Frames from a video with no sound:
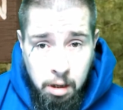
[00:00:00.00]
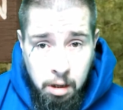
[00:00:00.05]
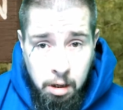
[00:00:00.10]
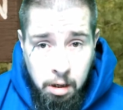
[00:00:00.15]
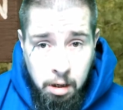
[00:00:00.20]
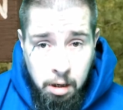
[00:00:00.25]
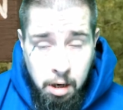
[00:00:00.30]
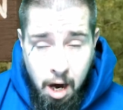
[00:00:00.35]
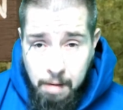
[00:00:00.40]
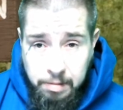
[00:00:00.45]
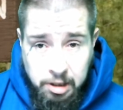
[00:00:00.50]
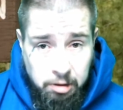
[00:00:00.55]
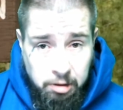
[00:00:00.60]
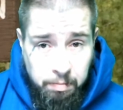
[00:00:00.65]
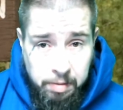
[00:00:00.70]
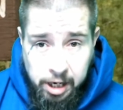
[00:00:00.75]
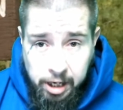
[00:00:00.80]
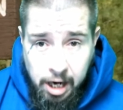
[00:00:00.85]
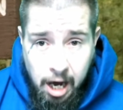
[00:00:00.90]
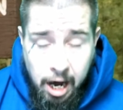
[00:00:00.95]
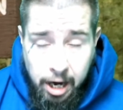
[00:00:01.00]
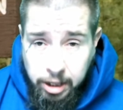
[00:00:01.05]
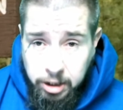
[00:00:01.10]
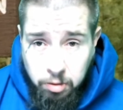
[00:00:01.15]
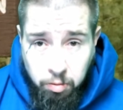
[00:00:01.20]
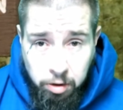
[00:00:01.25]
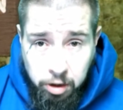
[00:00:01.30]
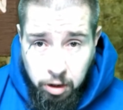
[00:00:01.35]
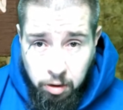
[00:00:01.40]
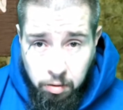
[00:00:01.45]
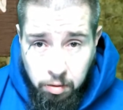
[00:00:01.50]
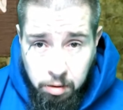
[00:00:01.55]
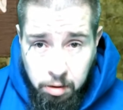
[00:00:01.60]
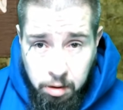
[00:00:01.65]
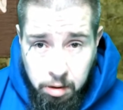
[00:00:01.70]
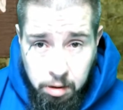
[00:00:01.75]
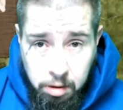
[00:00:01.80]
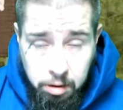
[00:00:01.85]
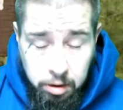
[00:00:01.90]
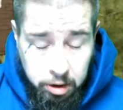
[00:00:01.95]
I'm just being honest with you.
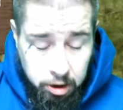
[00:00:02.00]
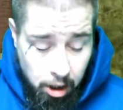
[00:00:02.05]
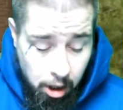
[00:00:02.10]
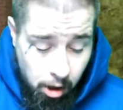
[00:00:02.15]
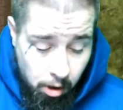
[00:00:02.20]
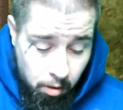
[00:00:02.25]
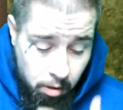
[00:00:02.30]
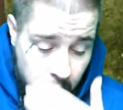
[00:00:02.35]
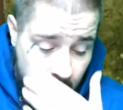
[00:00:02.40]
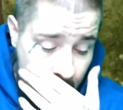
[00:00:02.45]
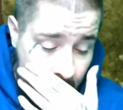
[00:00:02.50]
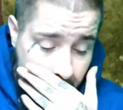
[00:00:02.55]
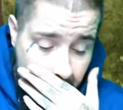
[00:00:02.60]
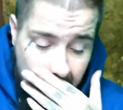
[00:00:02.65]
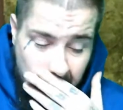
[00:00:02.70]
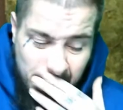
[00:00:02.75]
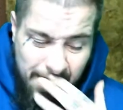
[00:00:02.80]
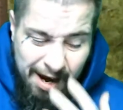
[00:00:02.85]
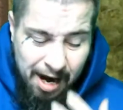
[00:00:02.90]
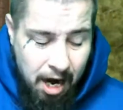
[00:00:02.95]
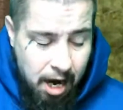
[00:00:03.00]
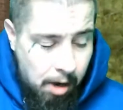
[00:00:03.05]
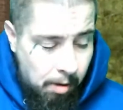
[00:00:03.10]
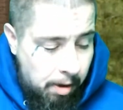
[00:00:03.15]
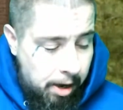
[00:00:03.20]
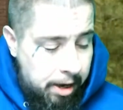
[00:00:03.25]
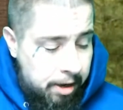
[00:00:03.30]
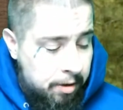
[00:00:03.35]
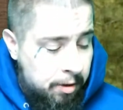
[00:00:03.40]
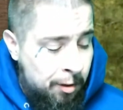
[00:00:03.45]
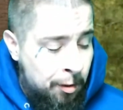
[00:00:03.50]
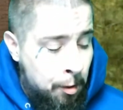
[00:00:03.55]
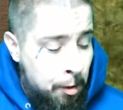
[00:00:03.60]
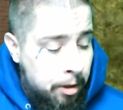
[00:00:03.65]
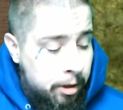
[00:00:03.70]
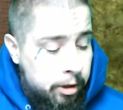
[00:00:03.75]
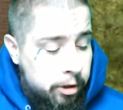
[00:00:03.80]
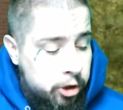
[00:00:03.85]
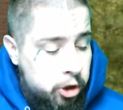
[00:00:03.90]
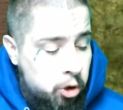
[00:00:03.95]
So, anyway,
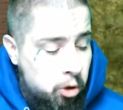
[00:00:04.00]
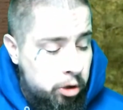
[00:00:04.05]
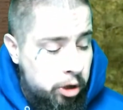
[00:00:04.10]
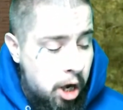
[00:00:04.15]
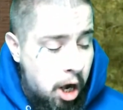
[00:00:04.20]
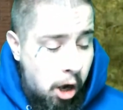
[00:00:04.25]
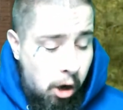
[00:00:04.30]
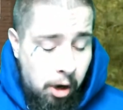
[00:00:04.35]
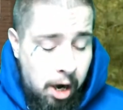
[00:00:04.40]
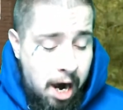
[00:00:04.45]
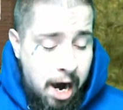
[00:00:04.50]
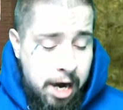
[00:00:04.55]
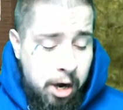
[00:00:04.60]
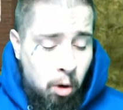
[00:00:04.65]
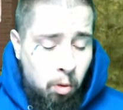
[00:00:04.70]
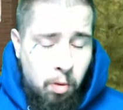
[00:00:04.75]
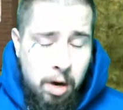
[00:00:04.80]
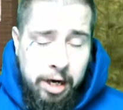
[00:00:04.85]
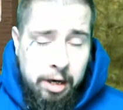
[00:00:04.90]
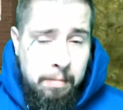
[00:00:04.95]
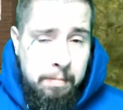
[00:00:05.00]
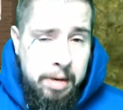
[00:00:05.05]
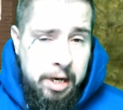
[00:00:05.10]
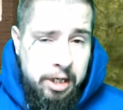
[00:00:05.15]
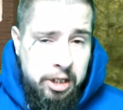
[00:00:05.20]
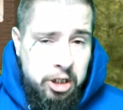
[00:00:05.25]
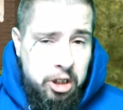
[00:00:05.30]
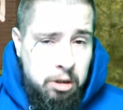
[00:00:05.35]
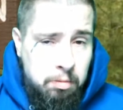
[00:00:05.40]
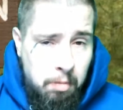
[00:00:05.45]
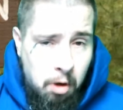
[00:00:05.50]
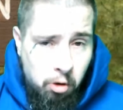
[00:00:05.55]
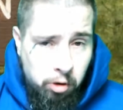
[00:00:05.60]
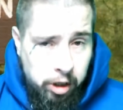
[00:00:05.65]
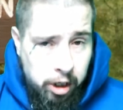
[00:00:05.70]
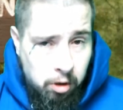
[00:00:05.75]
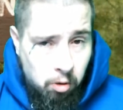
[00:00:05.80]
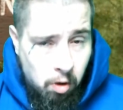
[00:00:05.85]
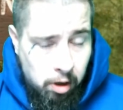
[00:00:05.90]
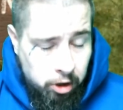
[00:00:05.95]
I don't recommend
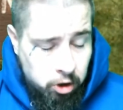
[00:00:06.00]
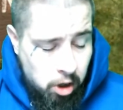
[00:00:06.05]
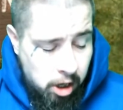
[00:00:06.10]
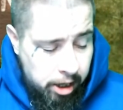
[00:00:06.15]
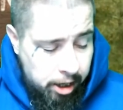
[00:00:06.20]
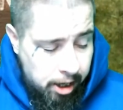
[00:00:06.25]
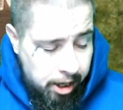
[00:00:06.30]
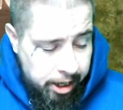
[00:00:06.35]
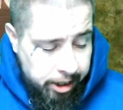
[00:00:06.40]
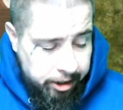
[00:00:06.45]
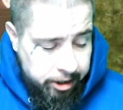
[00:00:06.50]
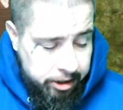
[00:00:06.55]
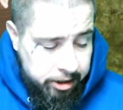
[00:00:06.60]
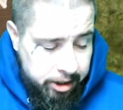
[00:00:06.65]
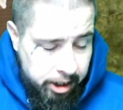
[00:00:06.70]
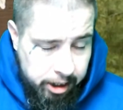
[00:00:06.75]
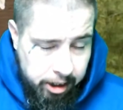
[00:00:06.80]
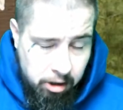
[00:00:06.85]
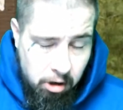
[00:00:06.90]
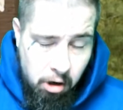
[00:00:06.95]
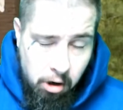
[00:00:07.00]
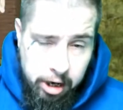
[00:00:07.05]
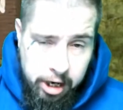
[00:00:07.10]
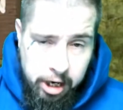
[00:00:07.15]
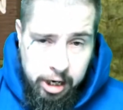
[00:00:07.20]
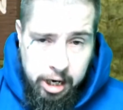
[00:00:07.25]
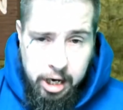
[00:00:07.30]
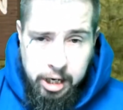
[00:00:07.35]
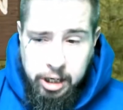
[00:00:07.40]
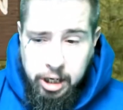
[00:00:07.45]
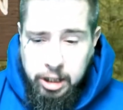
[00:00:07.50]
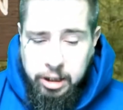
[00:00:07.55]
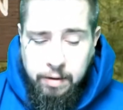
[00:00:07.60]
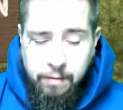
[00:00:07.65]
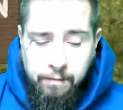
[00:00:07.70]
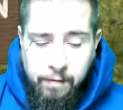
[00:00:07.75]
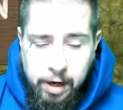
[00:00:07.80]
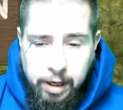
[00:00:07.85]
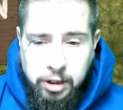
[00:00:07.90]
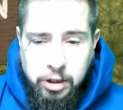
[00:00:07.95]
smoking while trying to hike this thing at all. It does
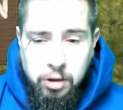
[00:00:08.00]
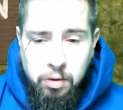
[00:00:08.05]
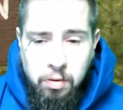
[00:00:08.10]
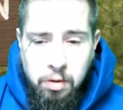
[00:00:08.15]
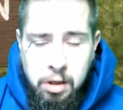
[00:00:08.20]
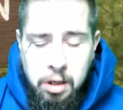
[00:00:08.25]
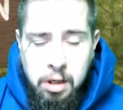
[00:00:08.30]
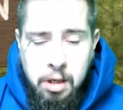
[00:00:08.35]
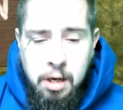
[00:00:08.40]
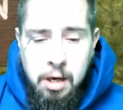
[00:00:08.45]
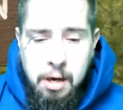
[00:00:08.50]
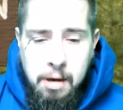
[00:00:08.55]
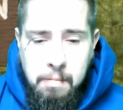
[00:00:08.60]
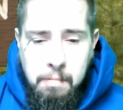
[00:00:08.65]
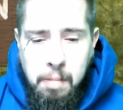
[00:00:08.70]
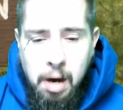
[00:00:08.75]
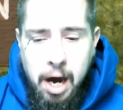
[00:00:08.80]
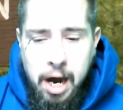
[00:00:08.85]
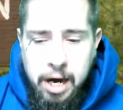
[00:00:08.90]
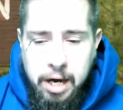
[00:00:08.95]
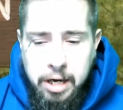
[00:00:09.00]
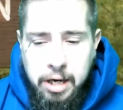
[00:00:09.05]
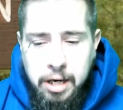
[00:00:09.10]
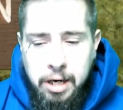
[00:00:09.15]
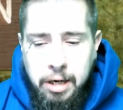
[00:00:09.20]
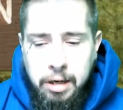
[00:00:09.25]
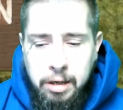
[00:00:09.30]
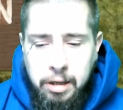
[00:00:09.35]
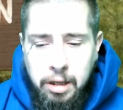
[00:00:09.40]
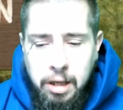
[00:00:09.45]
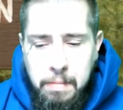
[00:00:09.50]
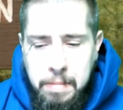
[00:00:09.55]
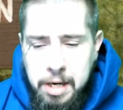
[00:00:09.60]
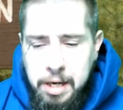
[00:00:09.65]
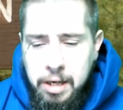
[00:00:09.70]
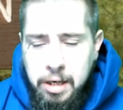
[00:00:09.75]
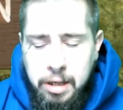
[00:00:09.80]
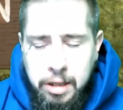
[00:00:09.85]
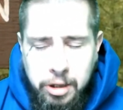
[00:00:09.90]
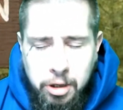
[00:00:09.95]
affect you. But
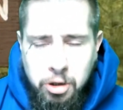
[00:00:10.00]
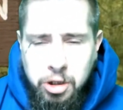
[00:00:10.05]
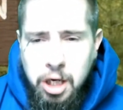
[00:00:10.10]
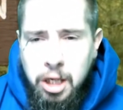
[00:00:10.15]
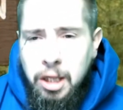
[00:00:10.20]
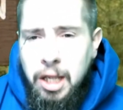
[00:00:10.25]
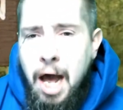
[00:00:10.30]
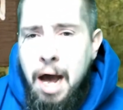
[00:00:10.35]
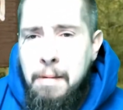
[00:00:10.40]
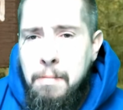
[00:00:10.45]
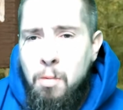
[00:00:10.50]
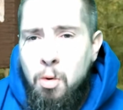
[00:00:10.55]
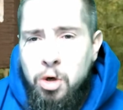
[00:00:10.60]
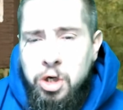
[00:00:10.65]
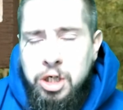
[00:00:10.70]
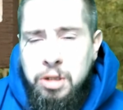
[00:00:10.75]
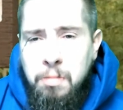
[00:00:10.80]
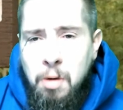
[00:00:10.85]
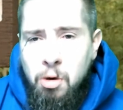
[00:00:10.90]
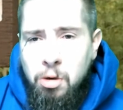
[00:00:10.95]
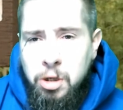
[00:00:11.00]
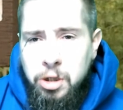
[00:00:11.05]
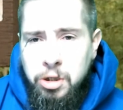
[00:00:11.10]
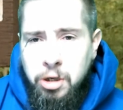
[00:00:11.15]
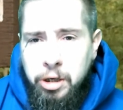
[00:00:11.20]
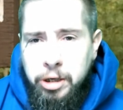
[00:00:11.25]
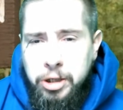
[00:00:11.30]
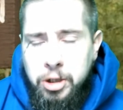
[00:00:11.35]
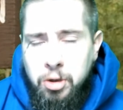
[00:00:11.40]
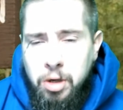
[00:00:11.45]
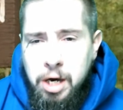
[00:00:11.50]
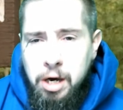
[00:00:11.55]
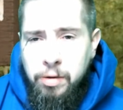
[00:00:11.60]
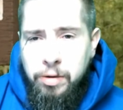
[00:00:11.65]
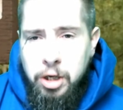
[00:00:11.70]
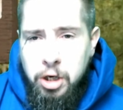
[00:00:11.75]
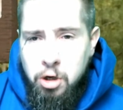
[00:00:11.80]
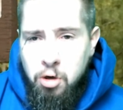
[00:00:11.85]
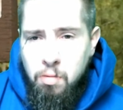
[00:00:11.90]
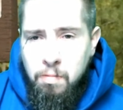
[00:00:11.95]
there's a lot more smokers on the trail
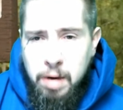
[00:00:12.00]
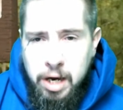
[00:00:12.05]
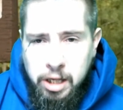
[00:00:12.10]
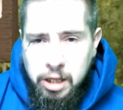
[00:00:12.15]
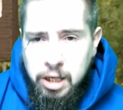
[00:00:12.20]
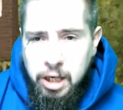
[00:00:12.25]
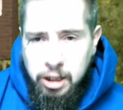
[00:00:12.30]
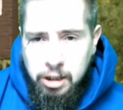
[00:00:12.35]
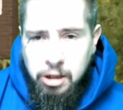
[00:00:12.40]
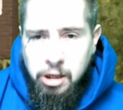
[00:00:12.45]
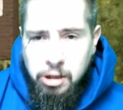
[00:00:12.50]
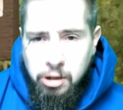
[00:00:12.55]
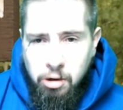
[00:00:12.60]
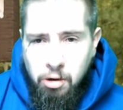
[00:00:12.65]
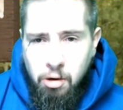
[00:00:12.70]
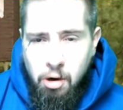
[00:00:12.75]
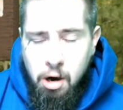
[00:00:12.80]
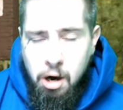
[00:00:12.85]
than you may think that there are.